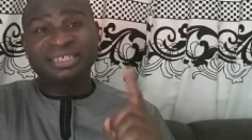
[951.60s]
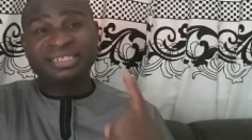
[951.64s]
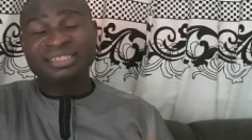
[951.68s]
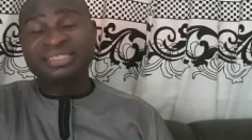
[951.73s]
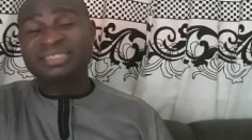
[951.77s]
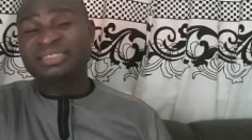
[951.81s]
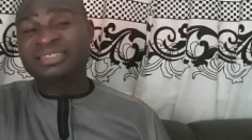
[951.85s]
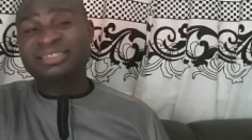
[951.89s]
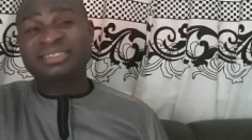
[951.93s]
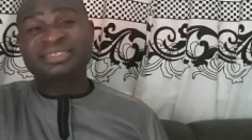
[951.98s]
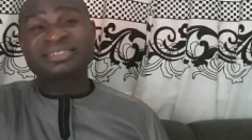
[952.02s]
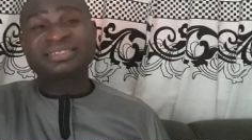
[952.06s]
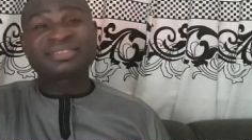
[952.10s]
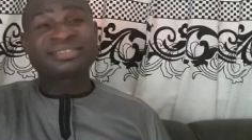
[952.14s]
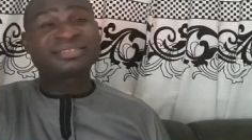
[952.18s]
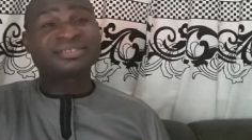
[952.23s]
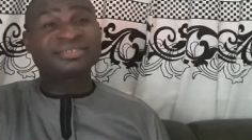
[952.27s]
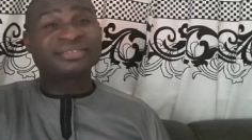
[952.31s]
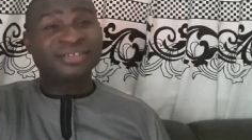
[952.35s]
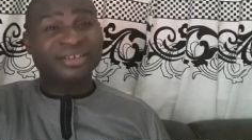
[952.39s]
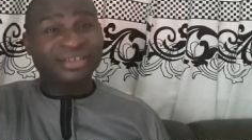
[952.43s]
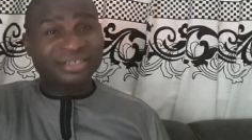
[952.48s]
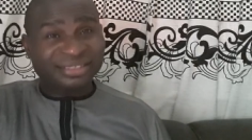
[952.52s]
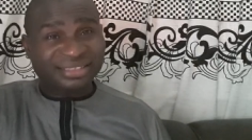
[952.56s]
it is
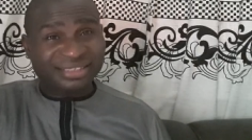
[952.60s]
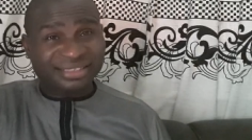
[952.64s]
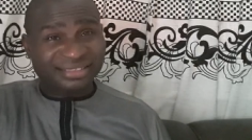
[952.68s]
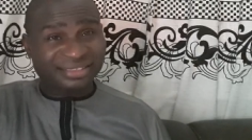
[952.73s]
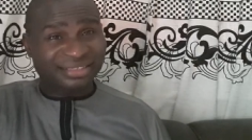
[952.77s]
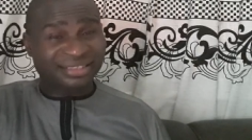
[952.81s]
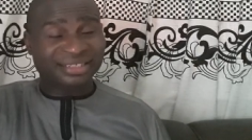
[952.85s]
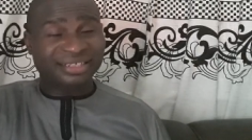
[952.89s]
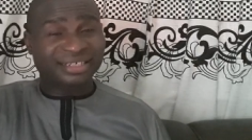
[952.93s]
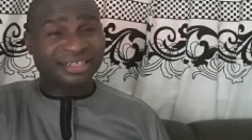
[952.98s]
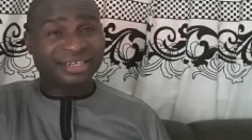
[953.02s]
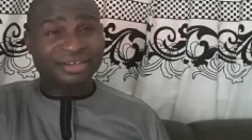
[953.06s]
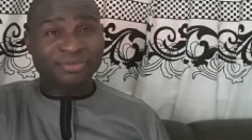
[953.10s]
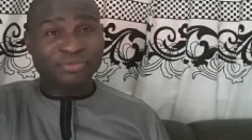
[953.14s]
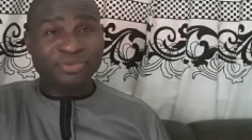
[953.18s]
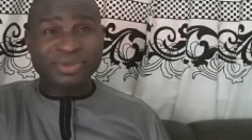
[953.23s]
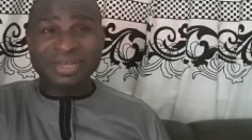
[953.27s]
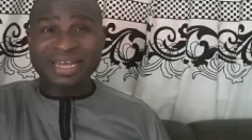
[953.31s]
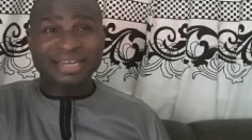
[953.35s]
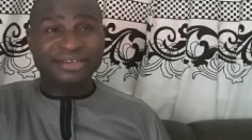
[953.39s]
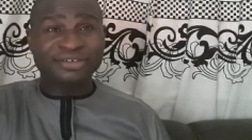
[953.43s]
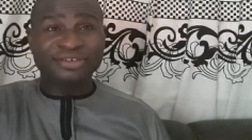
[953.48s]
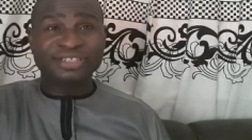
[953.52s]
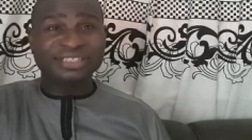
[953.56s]
not, uh,
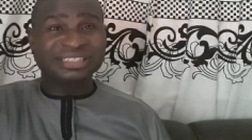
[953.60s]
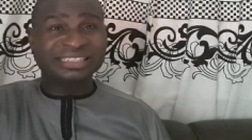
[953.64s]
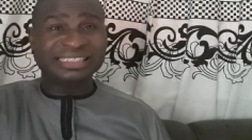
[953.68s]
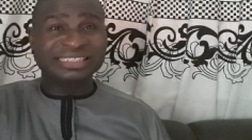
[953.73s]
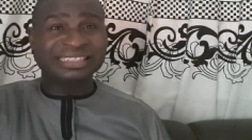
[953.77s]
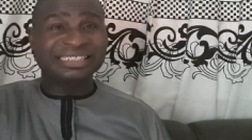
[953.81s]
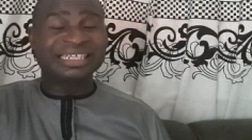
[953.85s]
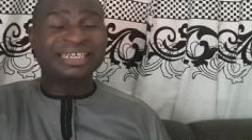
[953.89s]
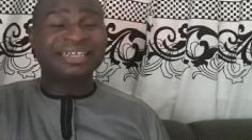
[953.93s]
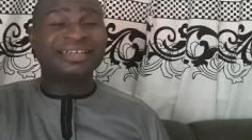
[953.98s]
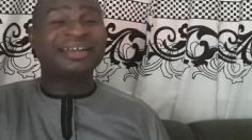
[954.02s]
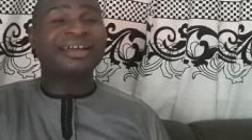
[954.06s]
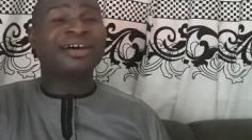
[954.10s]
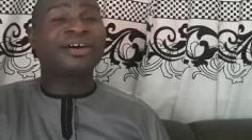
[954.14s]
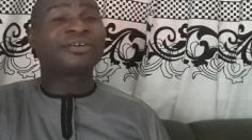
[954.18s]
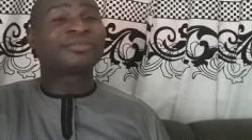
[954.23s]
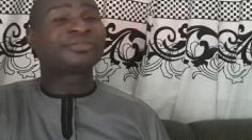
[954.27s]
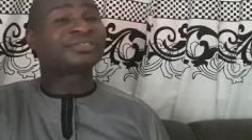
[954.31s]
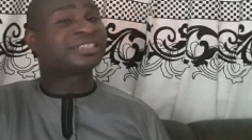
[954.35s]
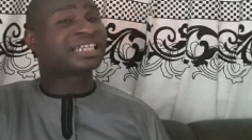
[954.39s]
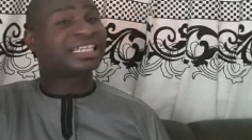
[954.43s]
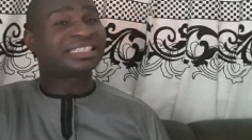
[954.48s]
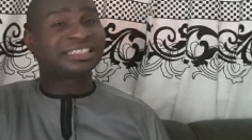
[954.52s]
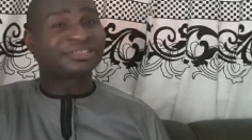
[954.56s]
we are not in the era
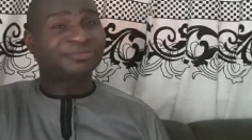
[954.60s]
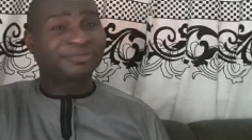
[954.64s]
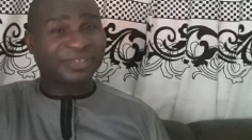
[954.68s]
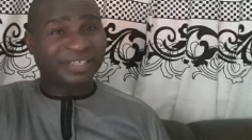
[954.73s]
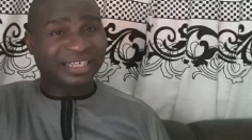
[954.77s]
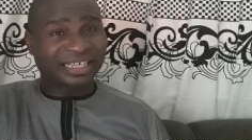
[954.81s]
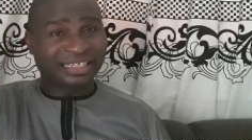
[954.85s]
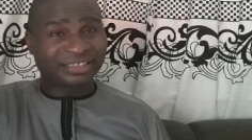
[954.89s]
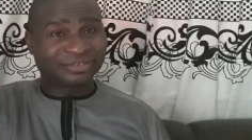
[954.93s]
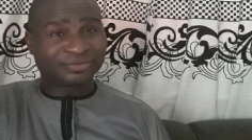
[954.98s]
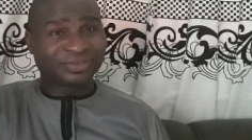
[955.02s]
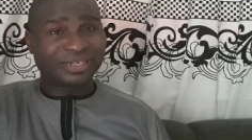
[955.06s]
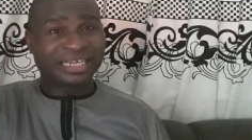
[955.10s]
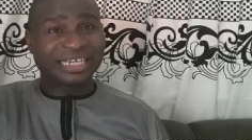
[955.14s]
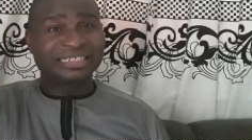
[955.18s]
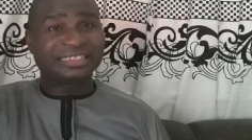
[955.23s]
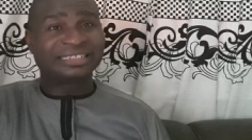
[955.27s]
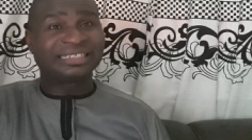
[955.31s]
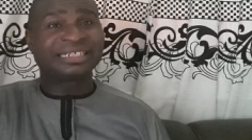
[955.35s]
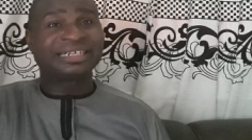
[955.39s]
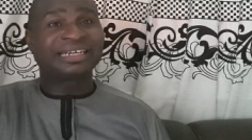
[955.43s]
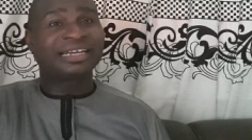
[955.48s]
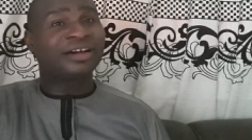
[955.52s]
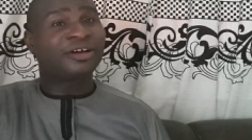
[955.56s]
of certificate, we are in
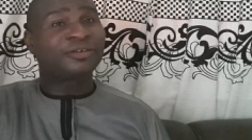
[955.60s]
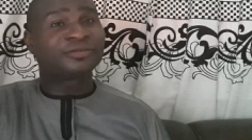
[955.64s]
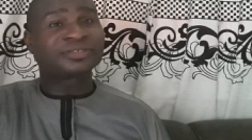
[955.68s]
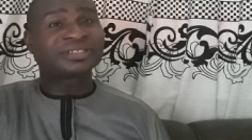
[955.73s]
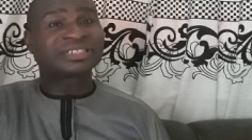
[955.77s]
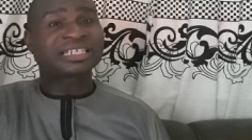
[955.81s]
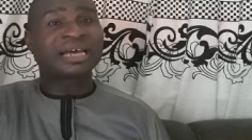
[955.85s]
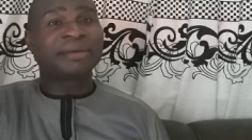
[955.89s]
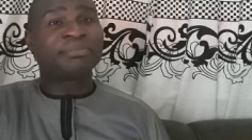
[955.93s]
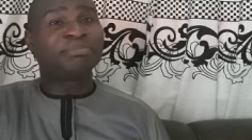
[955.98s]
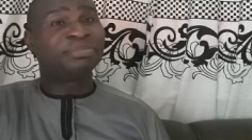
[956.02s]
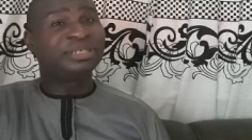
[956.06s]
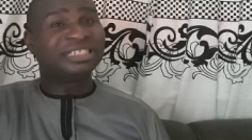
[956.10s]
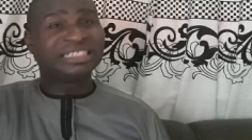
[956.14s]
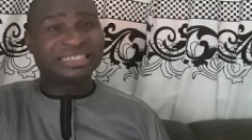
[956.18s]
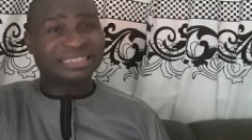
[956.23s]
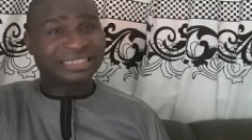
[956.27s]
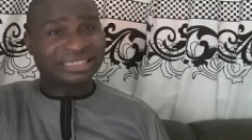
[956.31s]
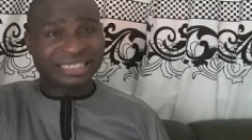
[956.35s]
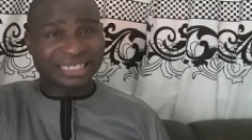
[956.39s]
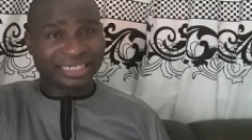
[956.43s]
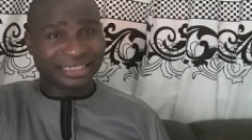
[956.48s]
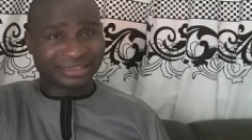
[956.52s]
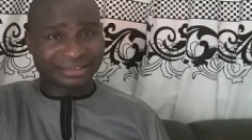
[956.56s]
the era of
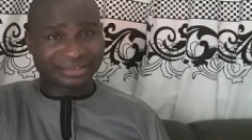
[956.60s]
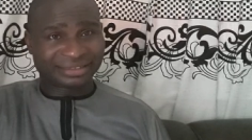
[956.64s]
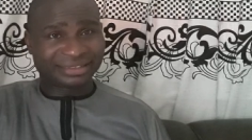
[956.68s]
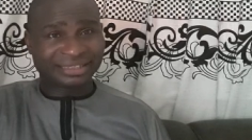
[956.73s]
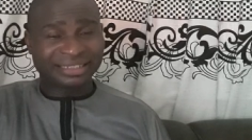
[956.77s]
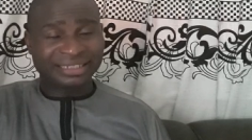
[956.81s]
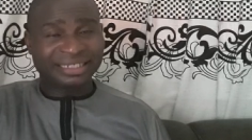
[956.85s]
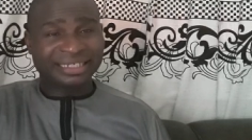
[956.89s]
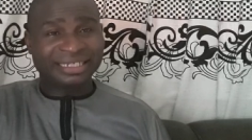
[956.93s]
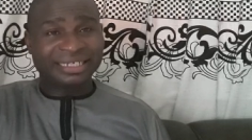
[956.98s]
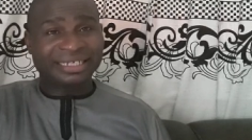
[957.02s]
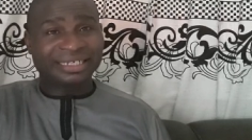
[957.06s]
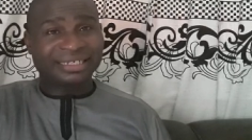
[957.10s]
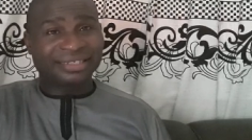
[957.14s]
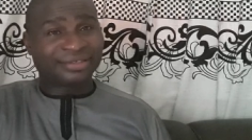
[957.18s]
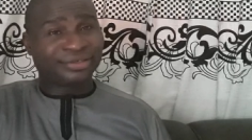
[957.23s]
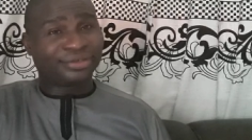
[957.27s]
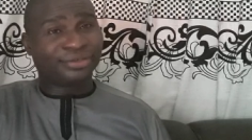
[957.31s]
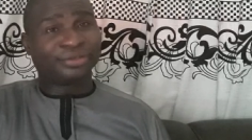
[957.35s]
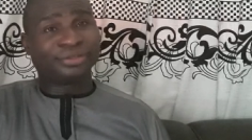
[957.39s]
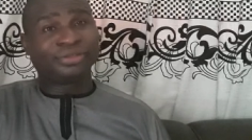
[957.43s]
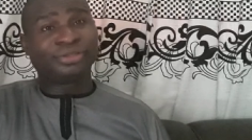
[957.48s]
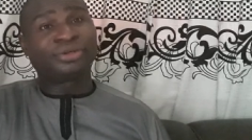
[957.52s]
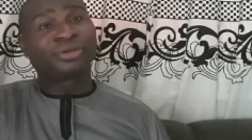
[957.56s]
certificate.
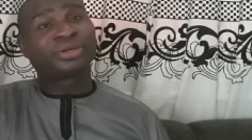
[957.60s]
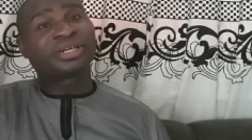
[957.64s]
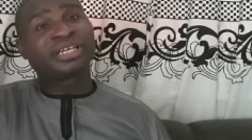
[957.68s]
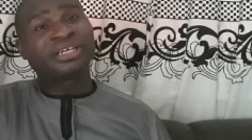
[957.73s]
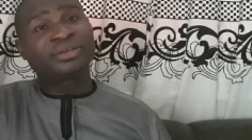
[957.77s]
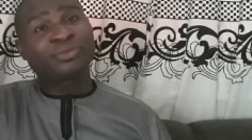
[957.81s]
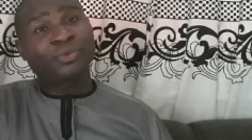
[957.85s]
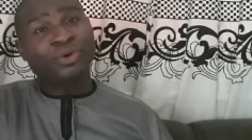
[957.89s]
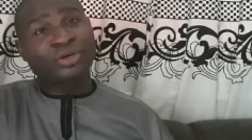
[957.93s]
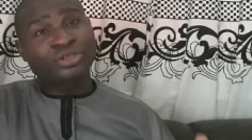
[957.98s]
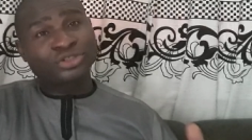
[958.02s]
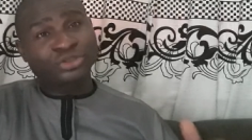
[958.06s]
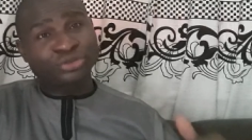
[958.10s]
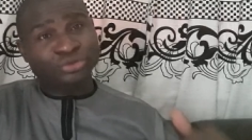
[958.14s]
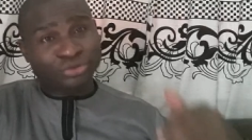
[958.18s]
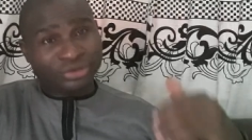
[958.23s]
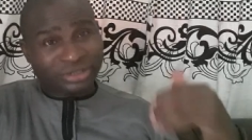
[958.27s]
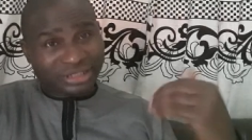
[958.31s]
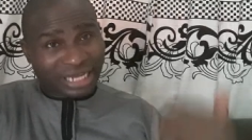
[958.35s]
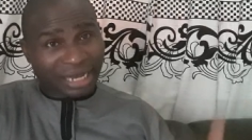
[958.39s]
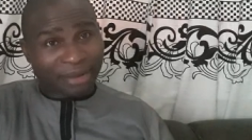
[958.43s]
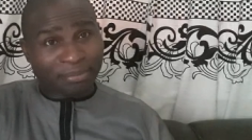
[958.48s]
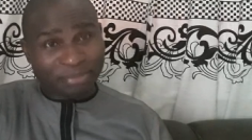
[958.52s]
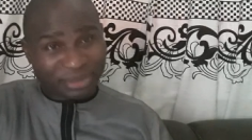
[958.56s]
Oh, okay, what you
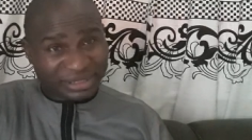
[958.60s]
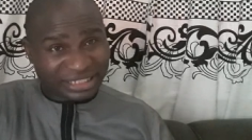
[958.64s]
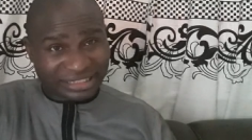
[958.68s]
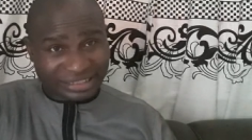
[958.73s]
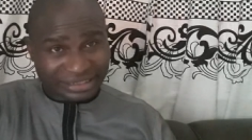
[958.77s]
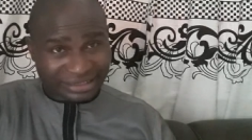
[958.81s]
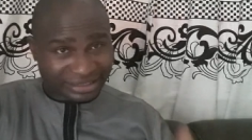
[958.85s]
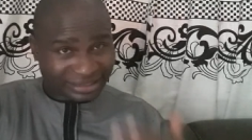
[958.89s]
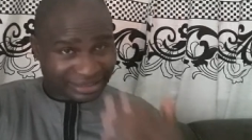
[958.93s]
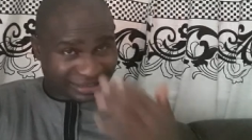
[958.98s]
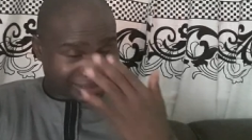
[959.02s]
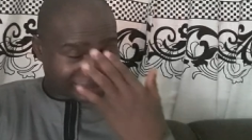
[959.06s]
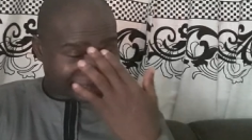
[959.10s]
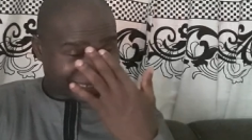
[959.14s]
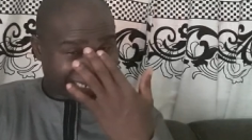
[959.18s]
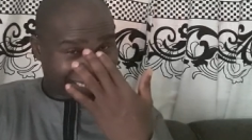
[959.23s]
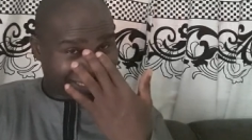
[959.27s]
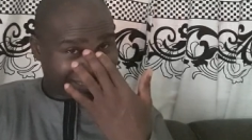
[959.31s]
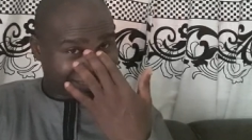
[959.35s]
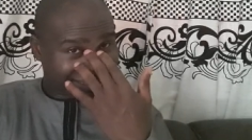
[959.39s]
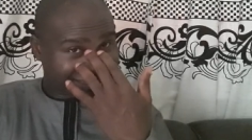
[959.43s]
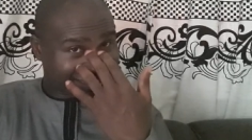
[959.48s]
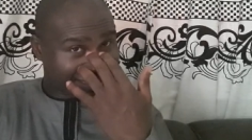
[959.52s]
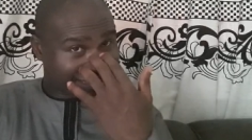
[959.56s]
sabi that's